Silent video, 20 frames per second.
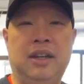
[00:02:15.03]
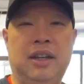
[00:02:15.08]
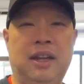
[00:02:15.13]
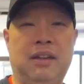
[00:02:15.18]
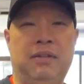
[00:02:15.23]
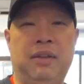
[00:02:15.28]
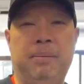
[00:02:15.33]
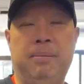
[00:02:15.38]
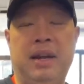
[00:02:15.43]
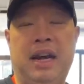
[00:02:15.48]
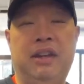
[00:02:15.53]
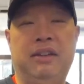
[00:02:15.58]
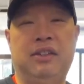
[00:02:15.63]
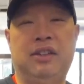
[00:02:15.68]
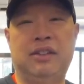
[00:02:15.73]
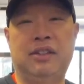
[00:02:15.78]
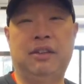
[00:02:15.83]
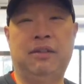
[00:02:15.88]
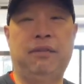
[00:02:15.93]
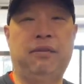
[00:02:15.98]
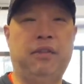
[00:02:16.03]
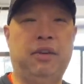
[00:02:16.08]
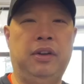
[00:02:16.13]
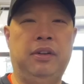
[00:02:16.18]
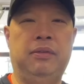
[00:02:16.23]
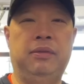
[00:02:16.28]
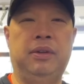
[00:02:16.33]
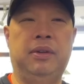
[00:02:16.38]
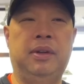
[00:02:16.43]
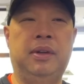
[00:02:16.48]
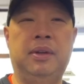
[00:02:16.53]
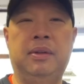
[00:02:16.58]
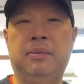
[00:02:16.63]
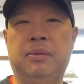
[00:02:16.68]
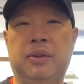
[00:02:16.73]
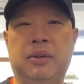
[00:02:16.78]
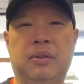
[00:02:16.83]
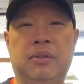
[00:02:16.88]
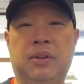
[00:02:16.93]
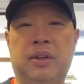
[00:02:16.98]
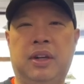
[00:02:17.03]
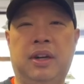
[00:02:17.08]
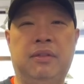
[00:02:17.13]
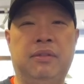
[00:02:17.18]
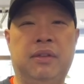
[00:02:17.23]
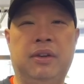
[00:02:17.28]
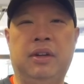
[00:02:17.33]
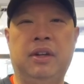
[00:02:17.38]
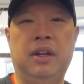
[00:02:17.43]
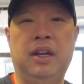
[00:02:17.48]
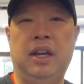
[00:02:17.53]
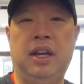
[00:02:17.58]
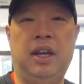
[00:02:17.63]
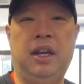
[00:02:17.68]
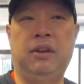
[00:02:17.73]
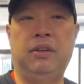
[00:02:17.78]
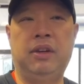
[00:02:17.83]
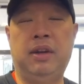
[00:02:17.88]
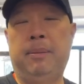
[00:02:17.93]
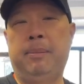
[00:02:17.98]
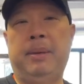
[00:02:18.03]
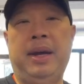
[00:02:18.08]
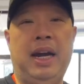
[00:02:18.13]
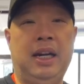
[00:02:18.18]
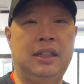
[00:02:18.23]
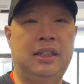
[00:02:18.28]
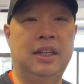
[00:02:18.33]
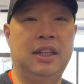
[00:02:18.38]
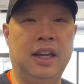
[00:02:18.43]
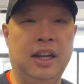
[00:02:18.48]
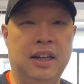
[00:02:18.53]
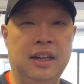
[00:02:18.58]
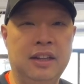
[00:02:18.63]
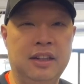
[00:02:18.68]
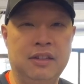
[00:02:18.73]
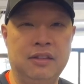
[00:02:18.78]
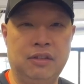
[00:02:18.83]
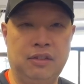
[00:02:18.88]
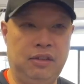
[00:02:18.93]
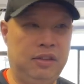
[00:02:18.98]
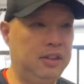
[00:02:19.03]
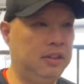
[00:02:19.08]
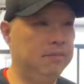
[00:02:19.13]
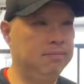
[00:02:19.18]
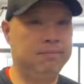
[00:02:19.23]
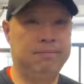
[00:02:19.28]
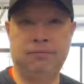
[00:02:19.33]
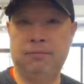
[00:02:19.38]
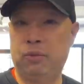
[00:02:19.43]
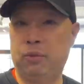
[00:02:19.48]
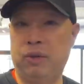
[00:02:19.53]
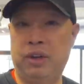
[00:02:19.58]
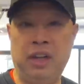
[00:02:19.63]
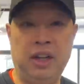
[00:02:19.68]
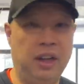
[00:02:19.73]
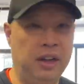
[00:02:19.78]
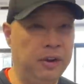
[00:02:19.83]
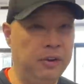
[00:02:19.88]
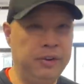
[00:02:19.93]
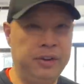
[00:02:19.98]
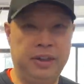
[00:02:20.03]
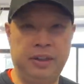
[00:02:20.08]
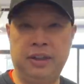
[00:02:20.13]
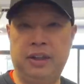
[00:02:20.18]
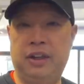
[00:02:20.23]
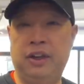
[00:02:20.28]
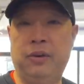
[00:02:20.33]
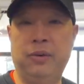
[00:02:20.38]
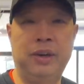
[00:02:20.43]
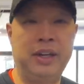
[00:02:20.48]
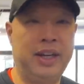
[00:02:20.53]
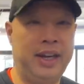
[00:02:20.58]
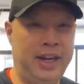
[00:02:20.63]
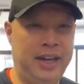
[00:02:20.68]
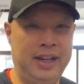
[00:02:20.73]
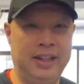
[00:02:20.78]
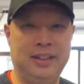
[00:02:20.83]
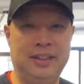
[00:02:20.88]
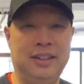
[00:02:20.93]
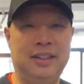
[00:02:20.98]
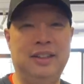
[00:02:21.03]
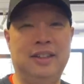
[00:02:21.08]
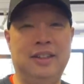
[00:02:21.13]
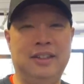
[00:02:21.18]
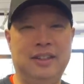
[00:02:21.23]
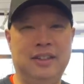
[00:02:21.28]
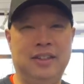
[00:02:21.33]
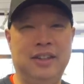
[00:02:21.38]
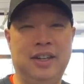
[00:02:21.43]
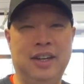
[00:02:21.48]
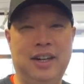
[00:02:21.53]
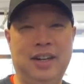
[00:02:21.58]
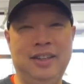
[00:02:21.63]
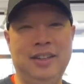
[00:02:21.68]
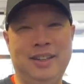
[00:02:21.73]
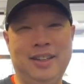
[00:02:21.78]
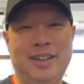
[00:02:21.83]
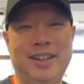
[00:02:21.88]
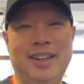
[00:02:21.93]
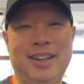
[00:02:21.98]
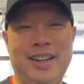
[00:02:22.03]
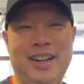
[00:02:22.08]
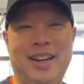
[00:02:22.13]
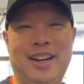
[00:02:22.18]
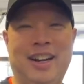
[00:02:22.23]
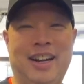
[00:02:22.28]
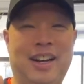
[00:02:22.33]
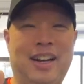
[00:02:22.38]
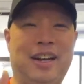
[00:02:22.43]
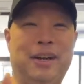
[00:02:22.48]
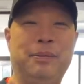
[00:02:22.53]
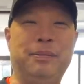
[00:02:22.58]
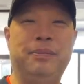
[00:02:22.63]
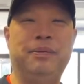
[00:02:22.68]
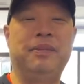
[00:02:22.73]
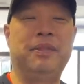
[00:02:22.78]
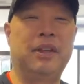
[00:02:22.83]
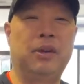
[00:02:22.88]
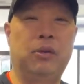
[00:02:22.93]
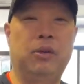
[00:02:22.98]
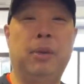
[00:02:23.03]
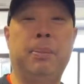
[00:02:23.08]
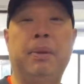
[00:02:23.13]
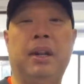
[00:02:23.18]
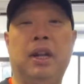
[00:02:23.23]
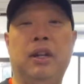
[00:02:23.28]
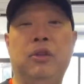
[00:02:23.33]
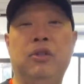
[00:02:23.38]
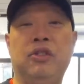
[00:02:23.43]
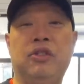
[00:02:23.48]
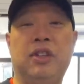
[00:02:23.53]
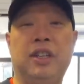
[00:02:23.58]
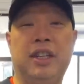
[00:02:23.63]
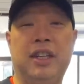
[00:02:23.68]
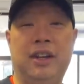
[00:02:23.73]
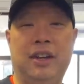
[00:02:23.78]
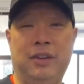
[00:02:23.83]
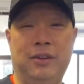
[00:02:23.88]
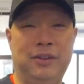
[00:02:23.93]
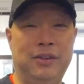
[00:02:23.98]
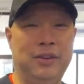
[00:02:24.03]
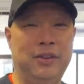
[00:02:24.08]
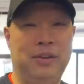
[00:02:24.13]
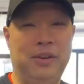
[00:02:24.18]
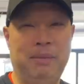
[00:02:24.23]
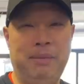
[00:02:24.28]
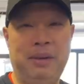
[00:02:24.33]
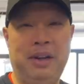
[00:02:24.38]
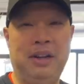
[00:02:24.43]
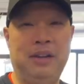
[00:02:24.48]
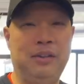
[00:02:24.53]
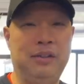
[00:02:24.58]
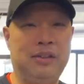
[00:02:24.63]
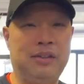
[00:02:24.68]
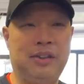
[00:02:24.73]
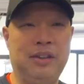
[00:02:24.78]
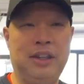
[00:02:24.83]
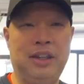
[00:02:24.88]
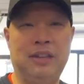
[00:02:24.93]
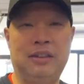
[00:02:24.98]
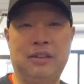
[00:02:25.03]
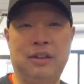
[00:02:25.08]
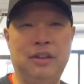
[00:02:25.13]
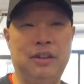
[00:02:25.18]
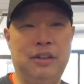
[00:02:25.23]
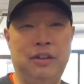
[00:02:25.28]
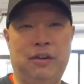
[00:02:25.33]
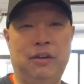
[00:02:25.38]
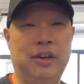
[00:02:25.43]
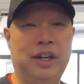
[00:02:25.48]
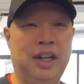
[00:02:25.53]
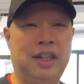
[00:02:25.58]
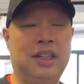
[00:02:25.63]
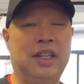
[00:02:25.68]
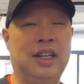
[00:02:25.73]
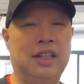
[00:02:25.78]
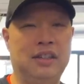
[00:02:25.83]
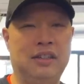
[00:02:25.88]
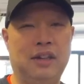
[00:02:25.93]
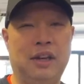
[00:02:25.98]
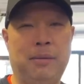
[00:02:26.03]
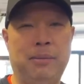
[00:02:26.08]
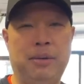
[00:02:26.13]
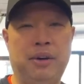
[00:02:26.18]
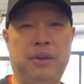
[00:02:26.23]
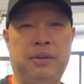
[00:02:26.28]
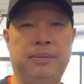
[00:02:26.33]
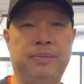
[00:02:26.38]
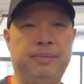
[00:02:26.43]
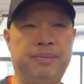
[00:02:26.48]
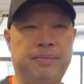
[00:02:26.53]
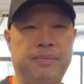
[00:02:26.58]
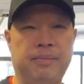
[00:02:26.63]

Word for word: If it bounces in front of them or whatever, it'll come back to you. So you can reload and go again, okay? Um, grip it loosely though, grip it loosely so you don't get tennis elbow.